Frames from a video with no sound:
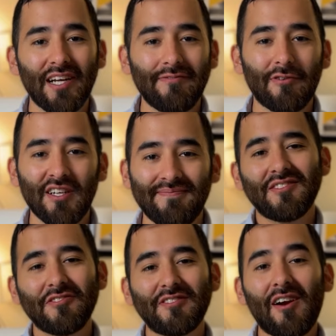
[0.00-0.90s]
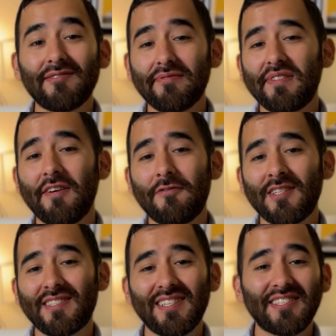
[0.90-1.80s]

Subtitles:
for you. So in terms of differences,